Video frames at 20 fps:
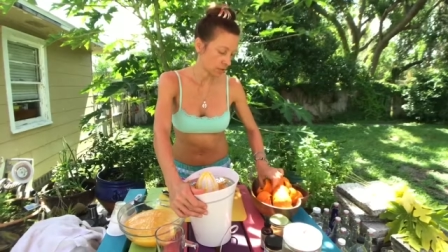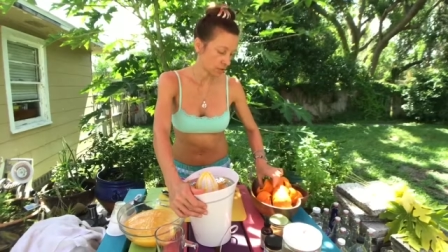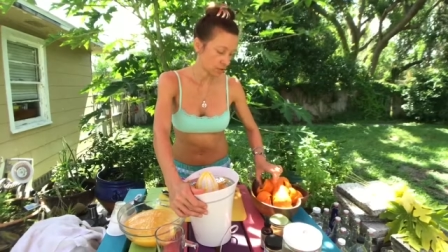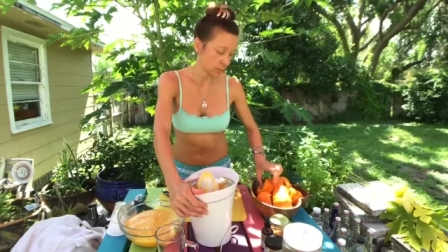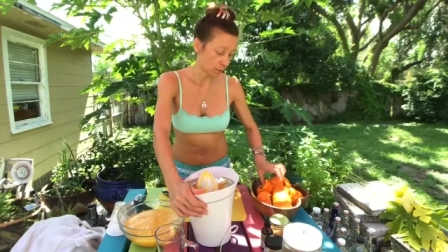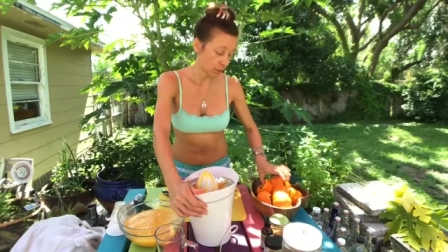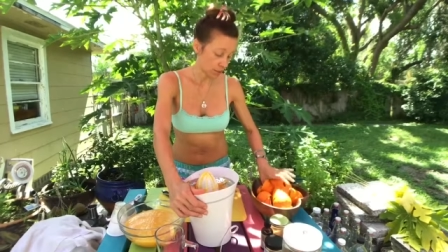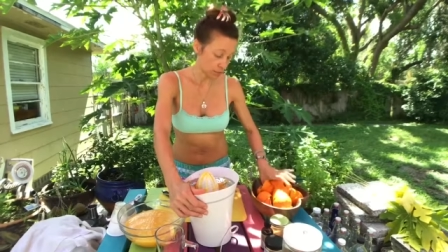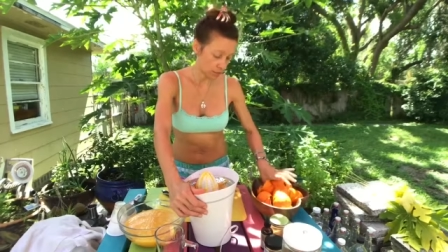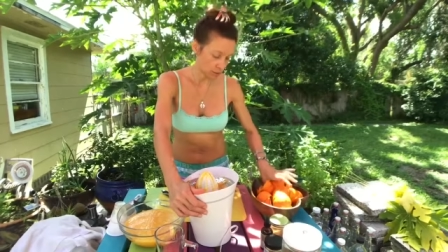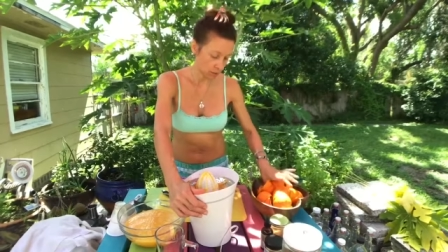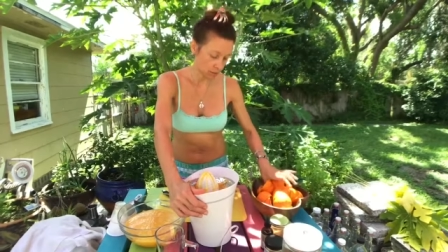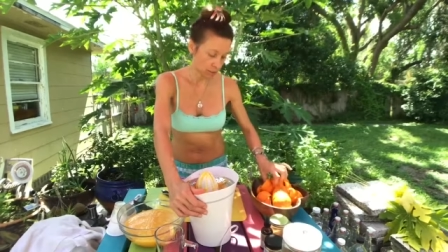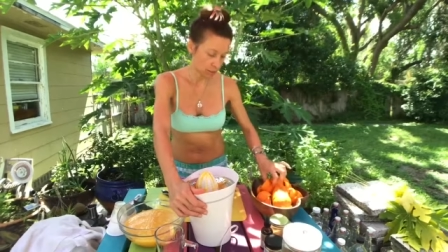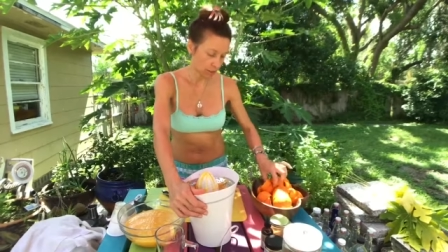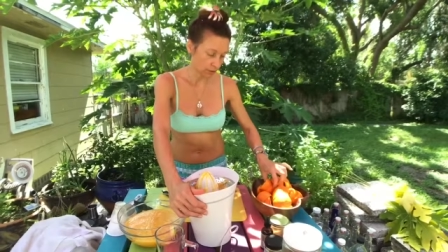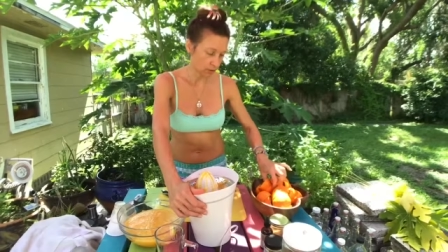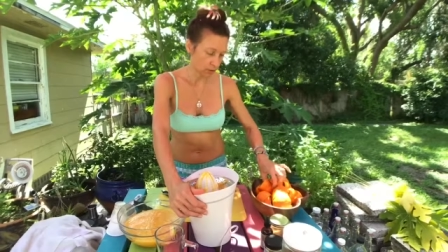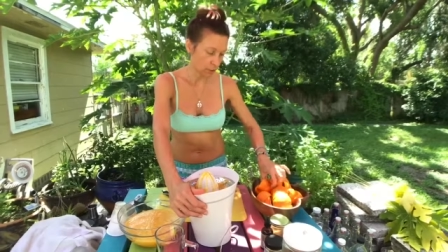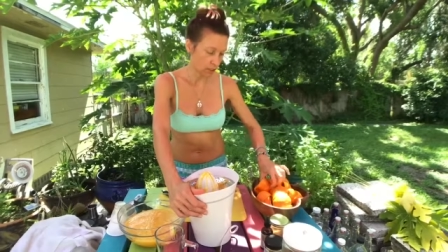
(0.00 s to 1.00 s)
especially
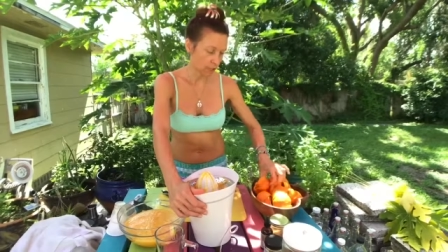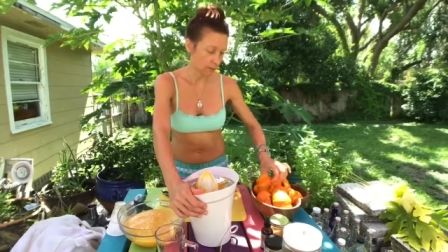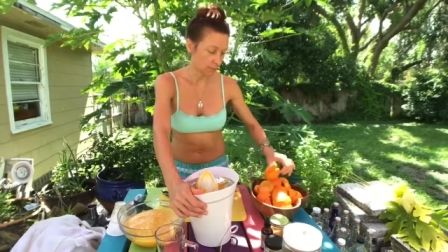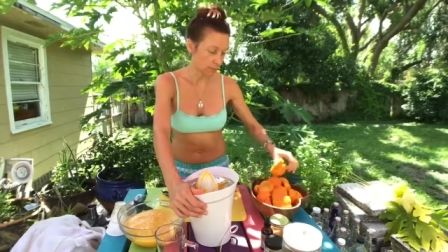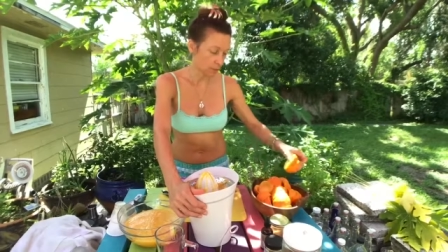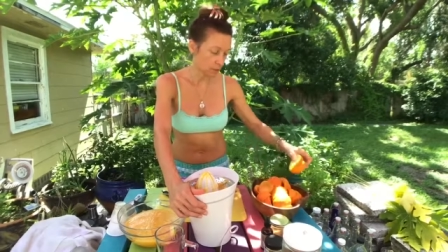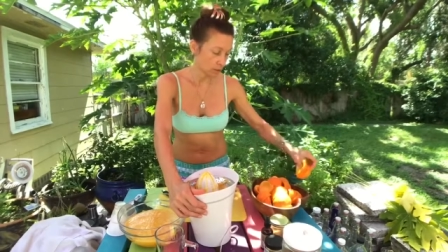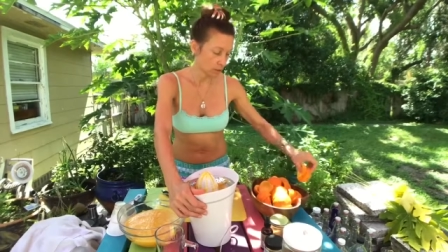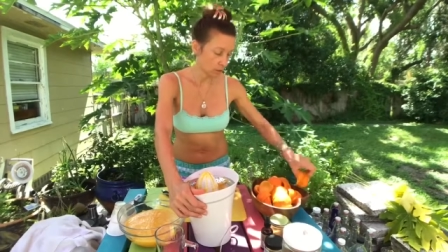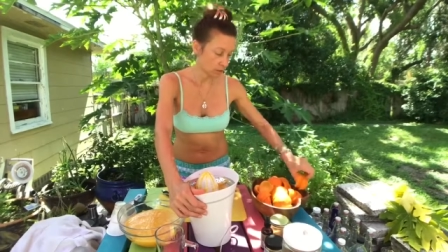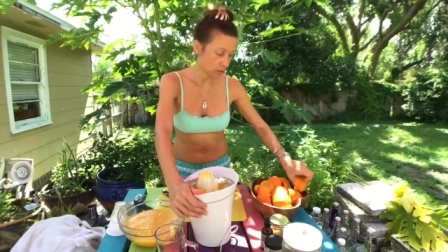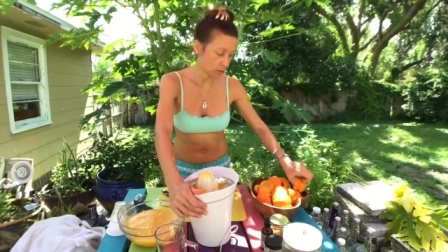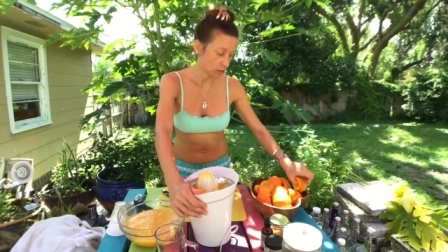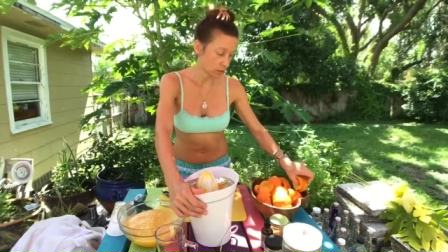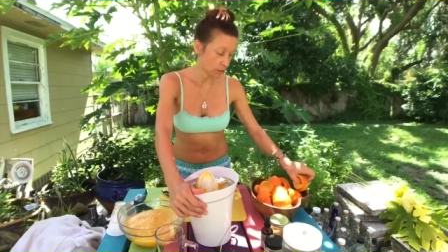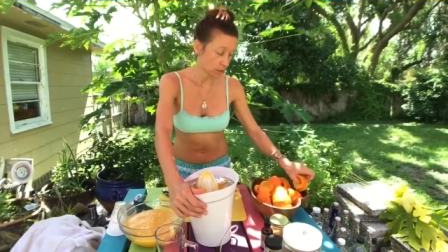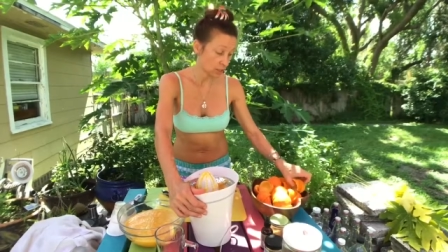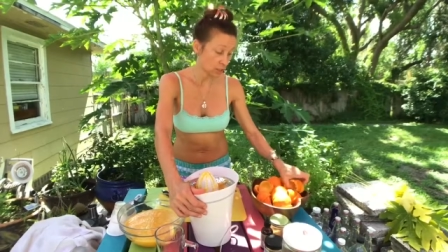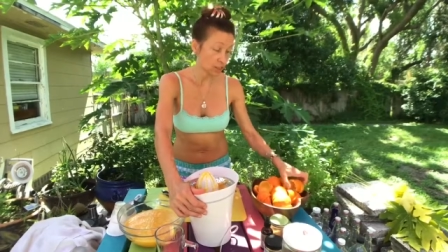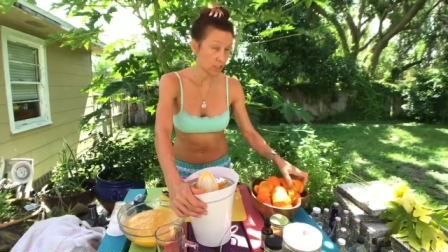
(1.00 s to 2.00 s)
with everything I've been through
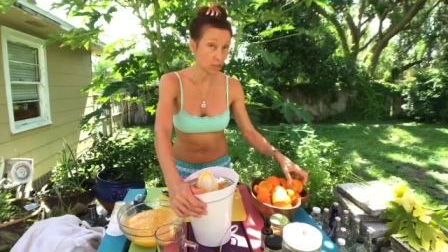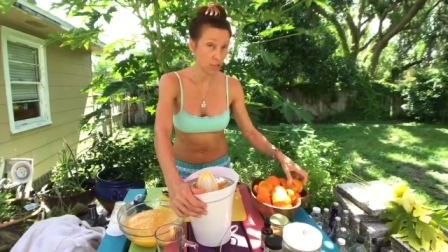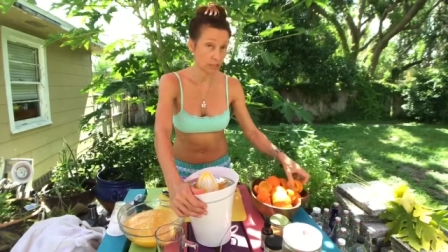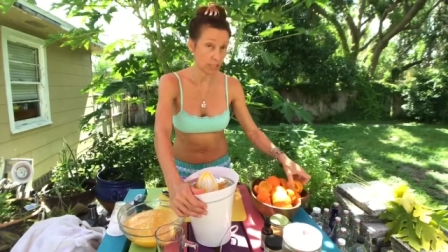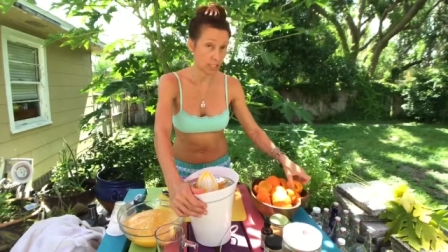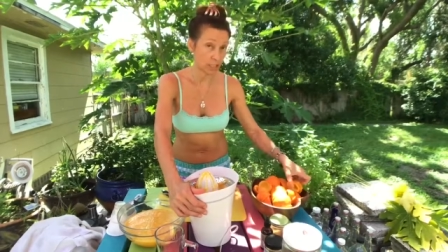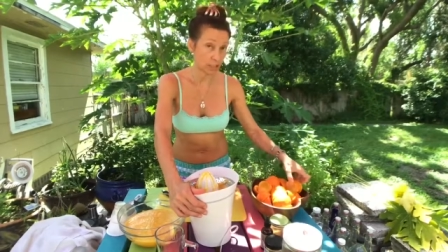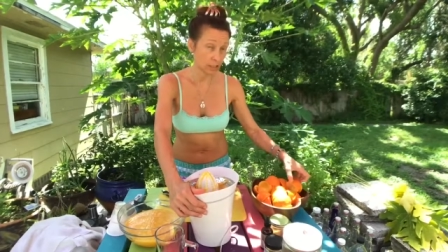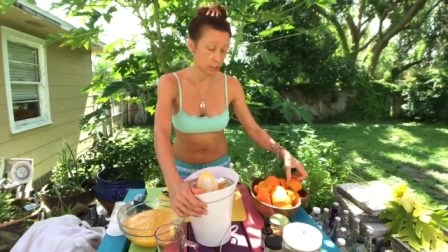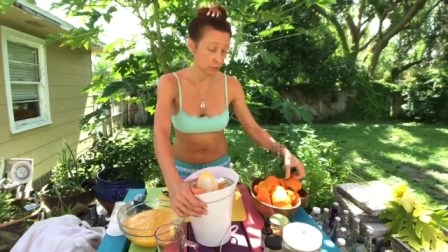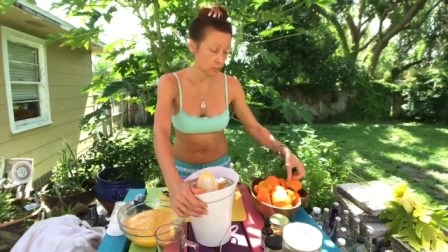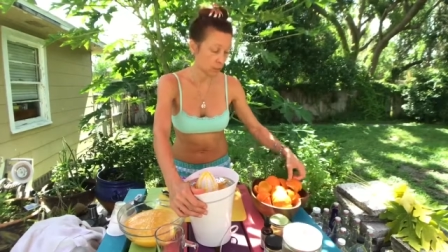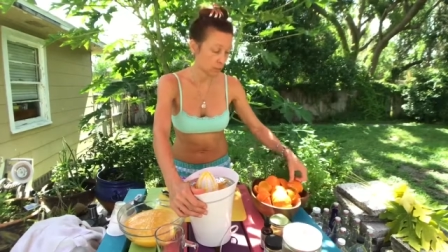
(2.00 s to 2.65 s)
and still dealing